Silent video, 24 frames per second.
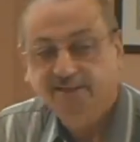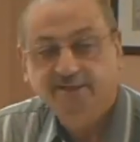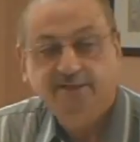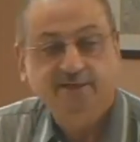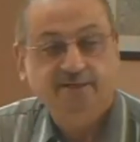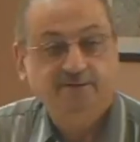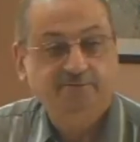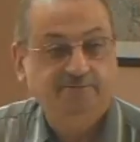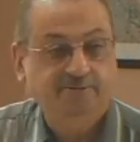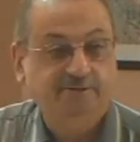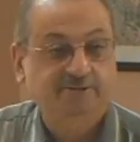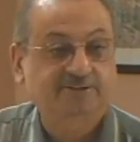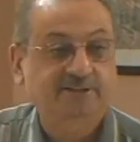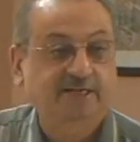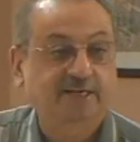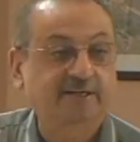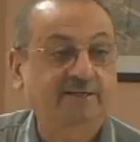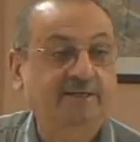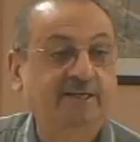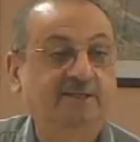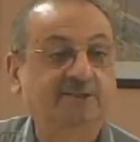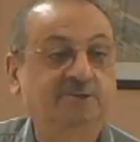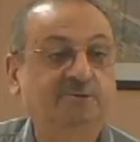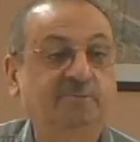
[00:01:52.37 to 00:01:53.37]
If a
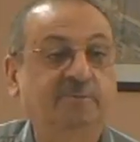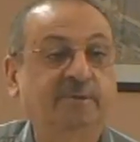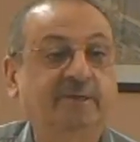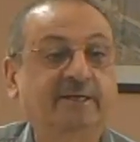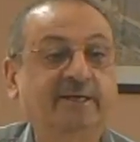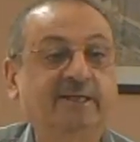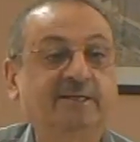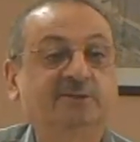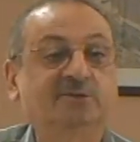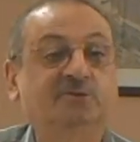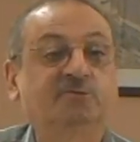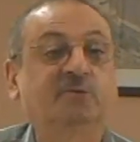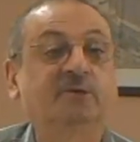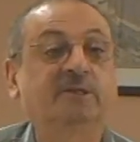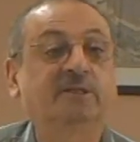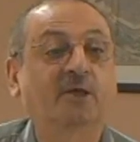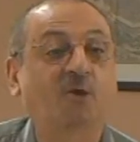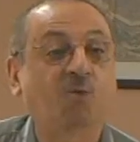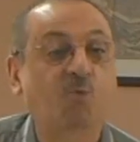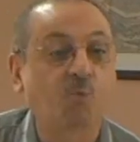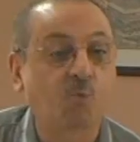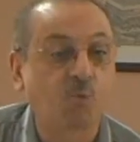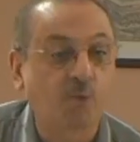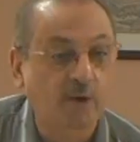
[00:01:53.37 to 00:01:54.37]
sentence begins with a
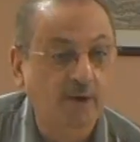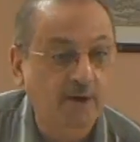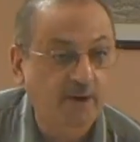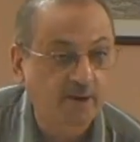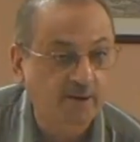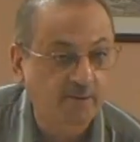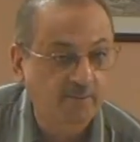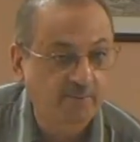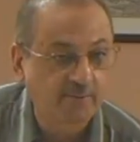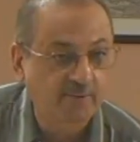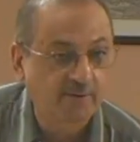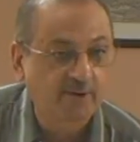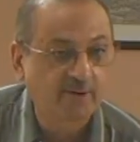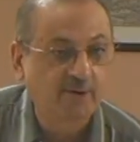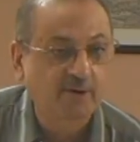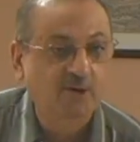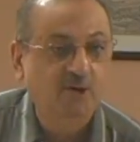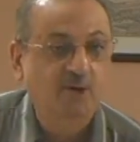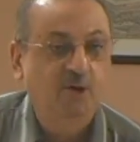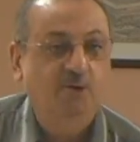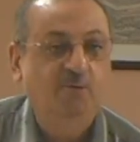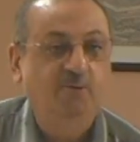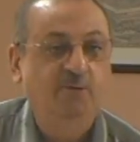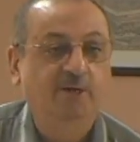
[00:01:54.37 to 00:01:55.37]
verb,
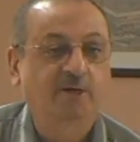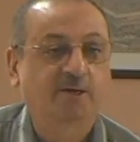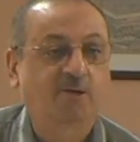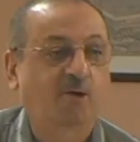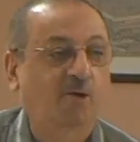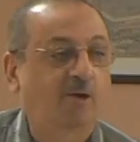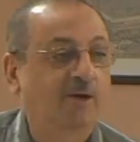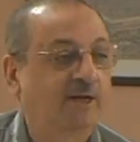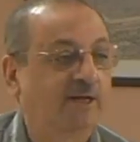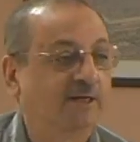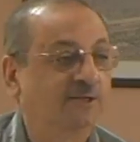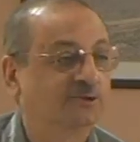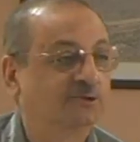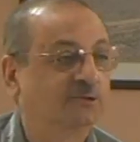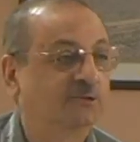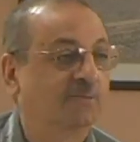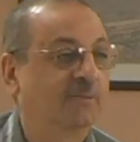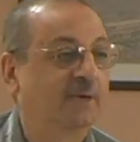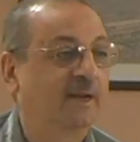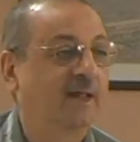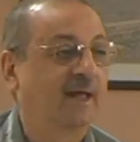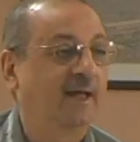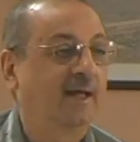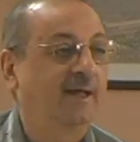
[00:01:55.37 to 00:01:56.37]
we call it
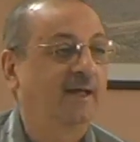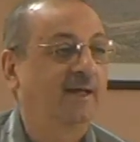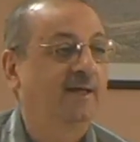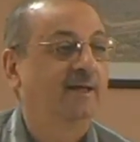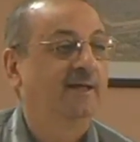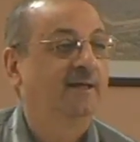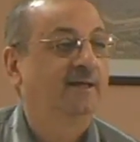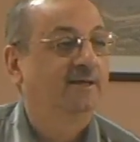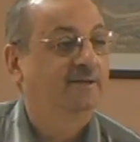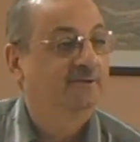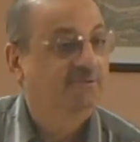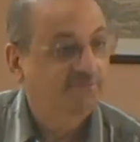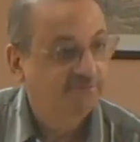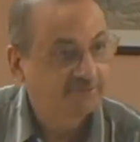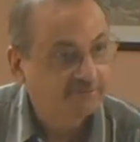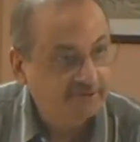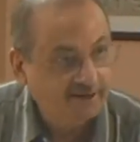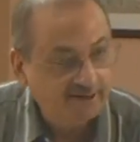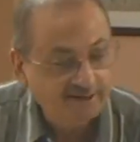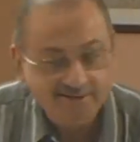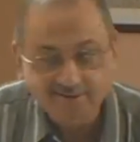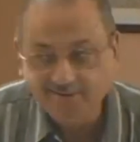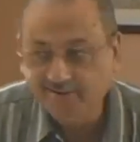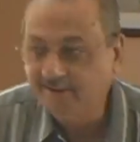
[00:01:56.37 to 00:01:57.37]
jumla
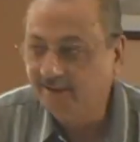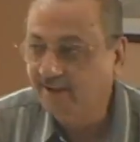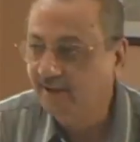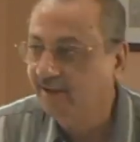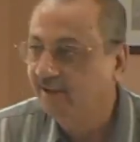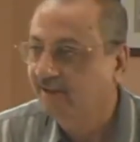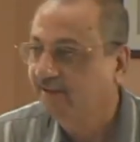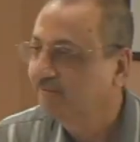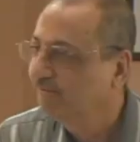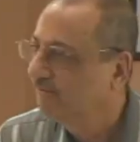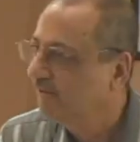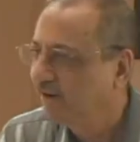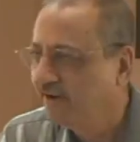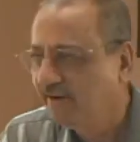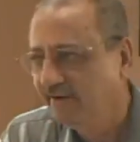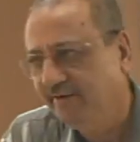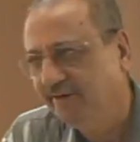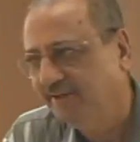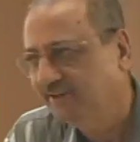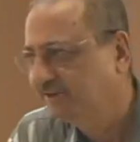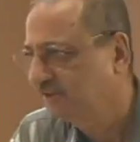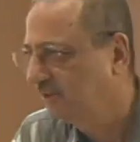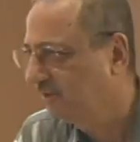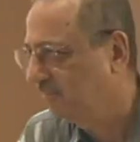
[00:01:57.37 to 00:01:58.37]
fi'liya.
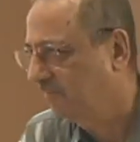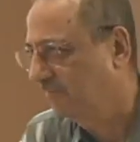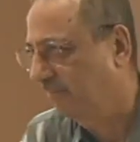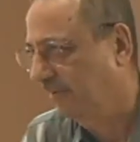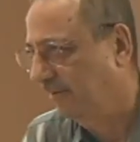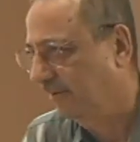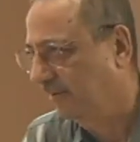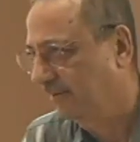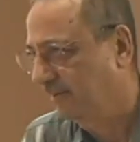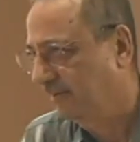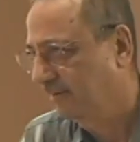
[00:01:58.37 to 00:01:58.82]
Very simple.